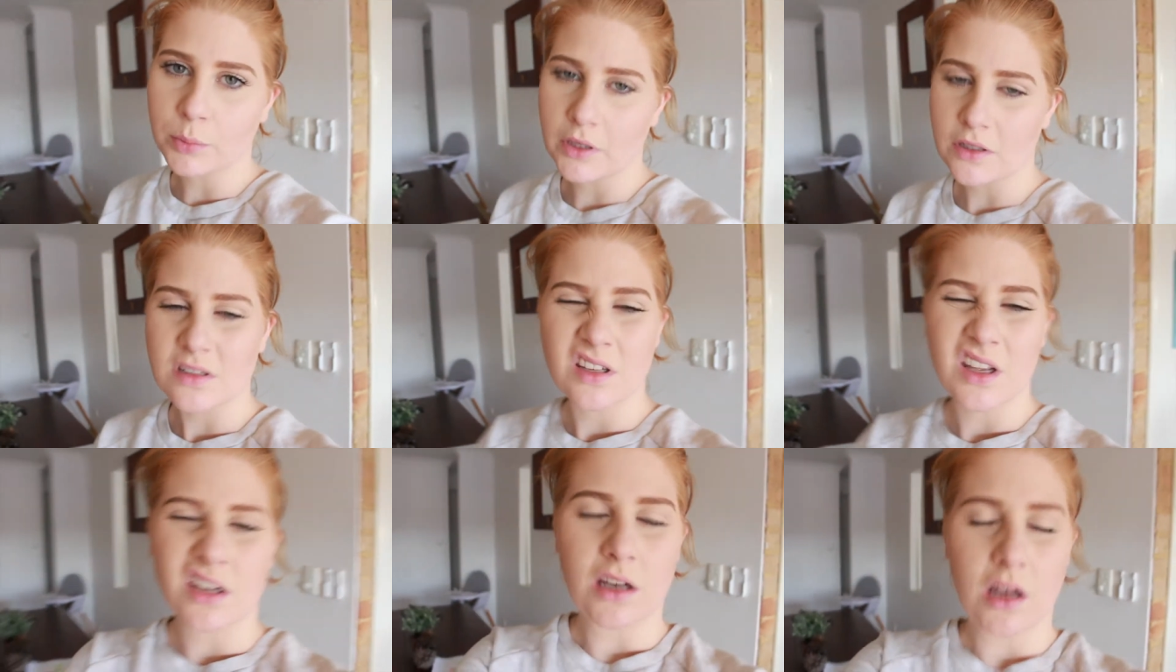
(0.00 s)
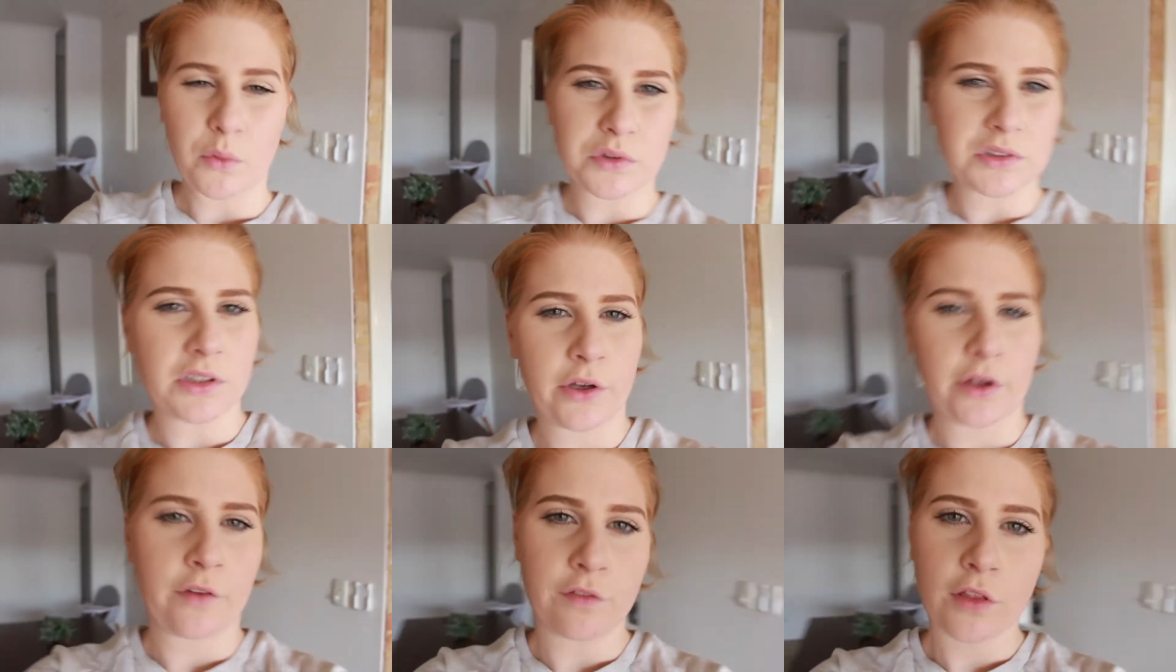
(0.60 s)
I decided I wasn't
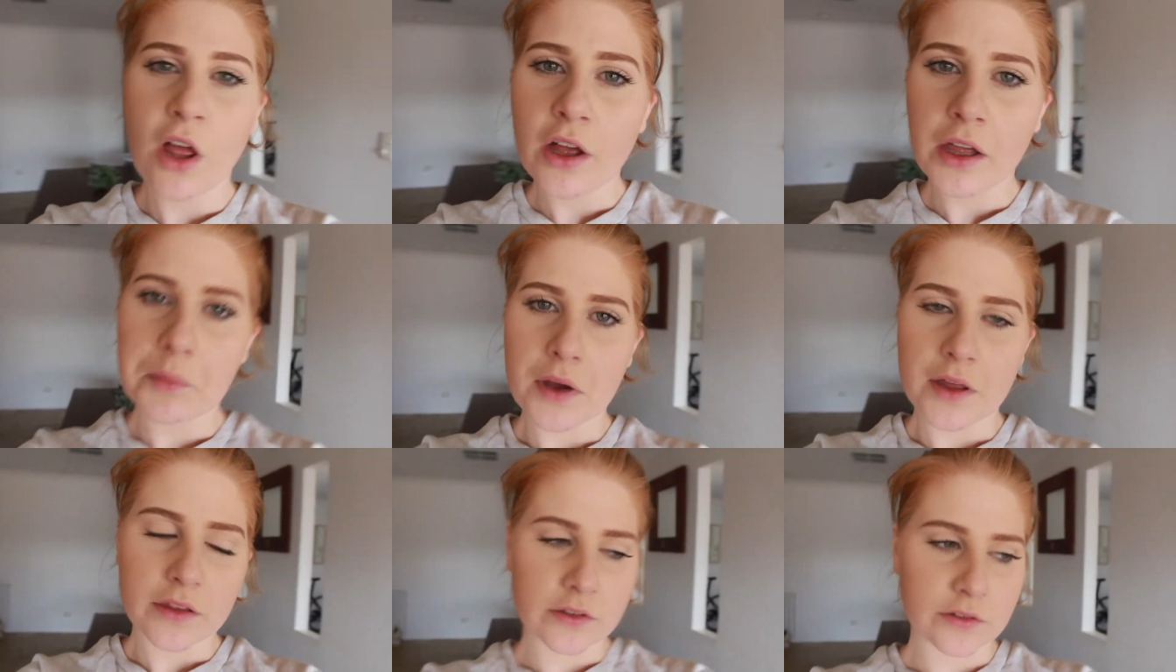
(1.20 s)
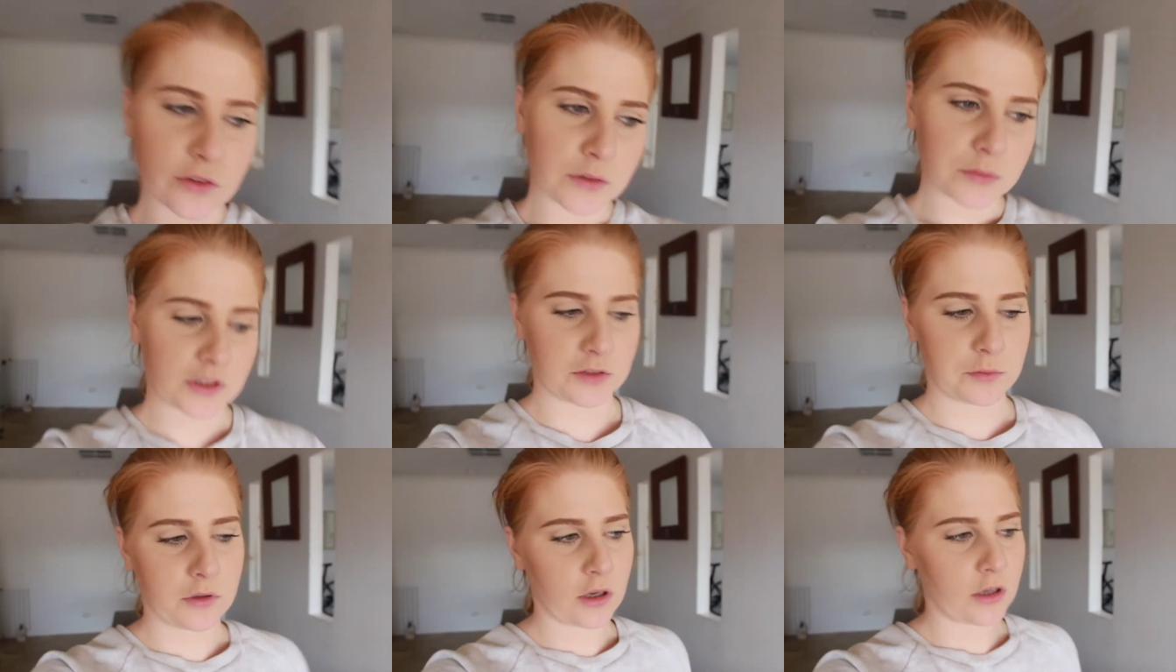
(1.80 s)
going to vlog at Mother's Group
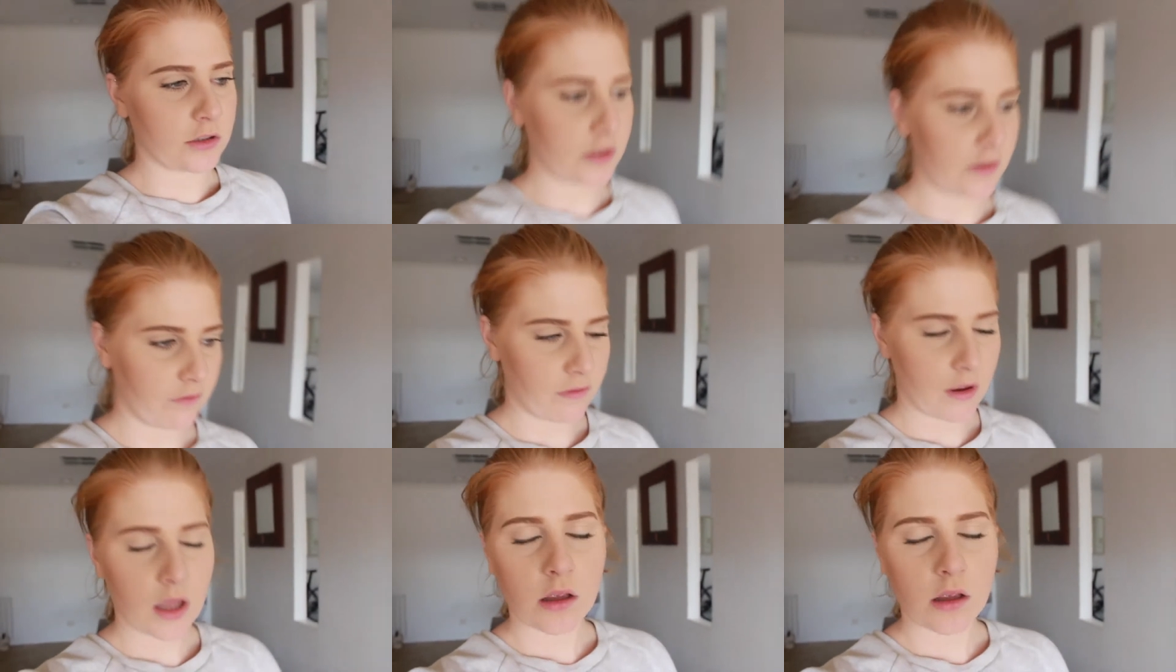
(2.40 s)
just because of